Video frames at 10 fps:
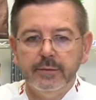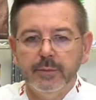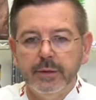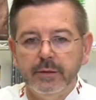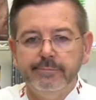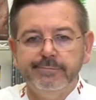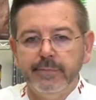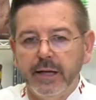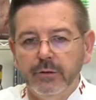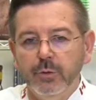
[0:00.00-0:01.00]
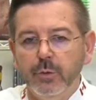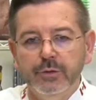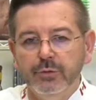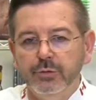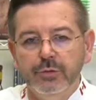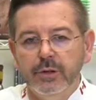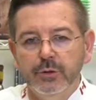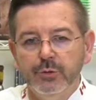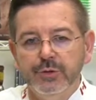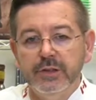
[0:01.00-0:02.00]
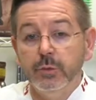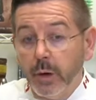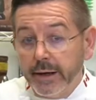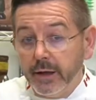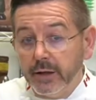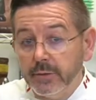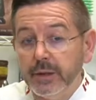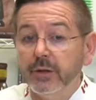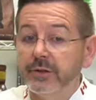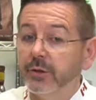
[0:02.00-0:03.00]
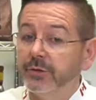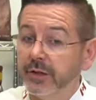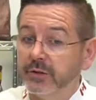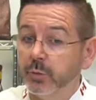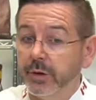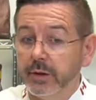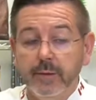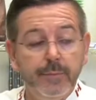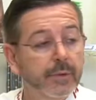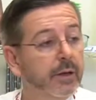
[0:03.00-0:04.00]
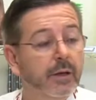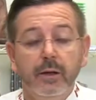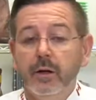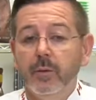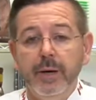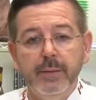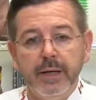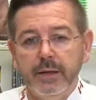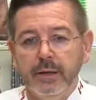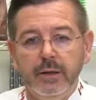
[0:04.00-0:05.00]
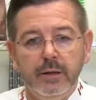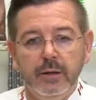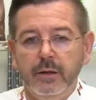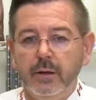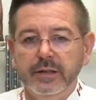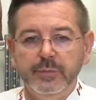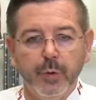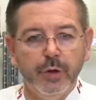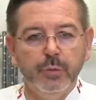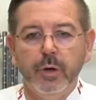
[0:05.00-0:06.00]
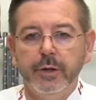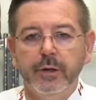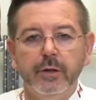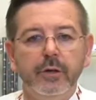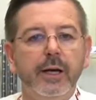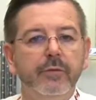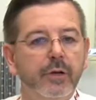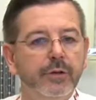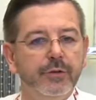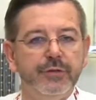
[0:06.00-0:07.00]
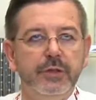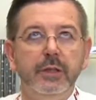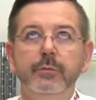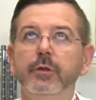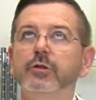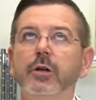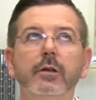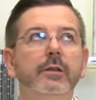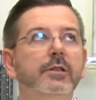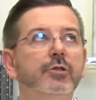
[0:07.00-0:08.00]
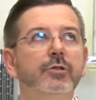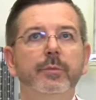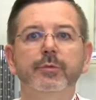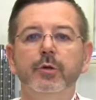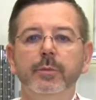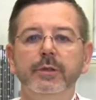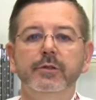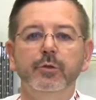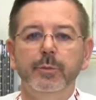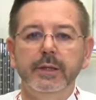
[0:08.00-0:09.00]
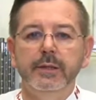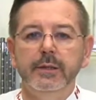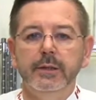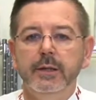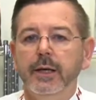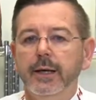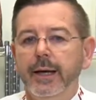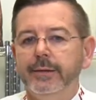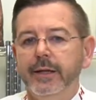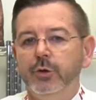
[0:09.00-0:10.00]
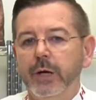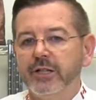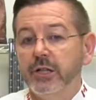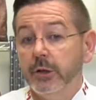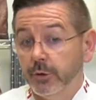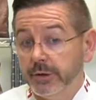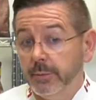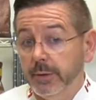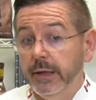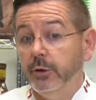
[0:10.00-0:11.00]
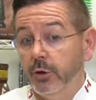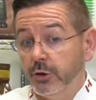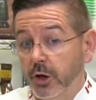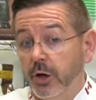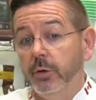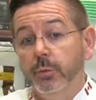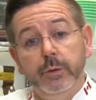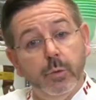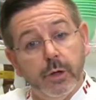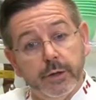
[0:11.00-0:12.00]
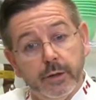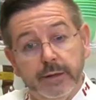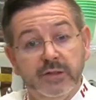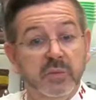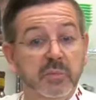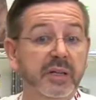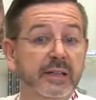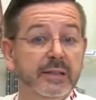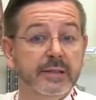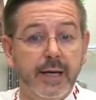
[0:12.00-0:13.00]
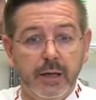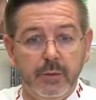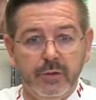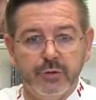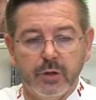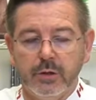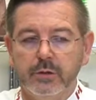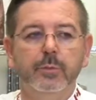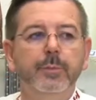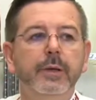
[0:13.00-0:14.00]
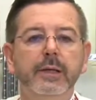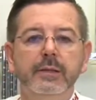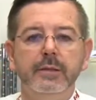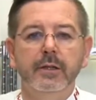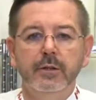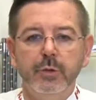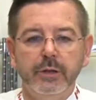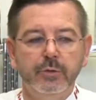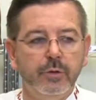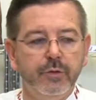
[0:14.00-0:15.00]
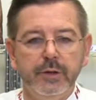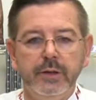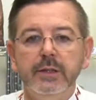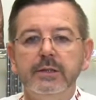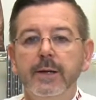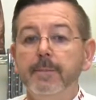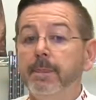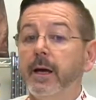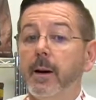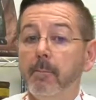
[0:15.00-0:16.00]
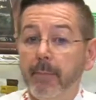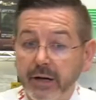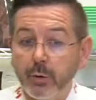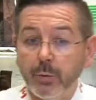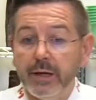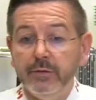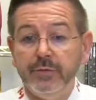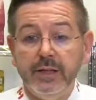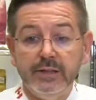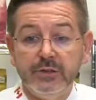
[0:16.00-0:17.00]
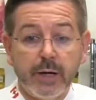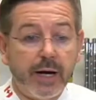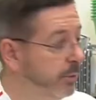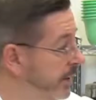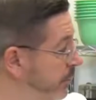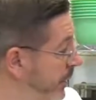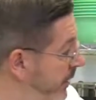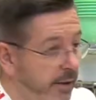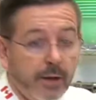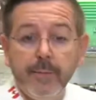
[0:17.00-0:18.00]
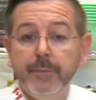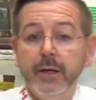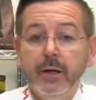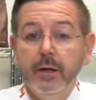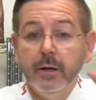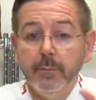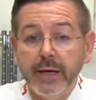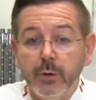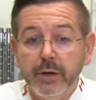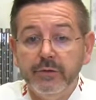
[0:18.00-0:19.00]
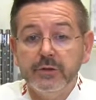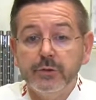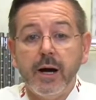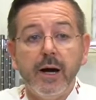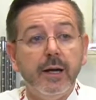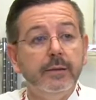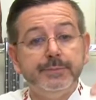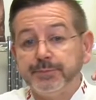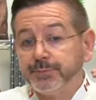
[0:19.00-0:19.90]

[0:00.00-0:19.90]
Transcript: I mean, I don't want to use this. Why not? Because it contains water. A bain-marie is boiled water. You have a lot of steam. The chocolate is just absorbing this humidity, and then you actually contaminate your chocolate with water. It's the biggest enemy of chocolate. So please try to avoid this. Microwave is dry. We have one here. Microwave is dry.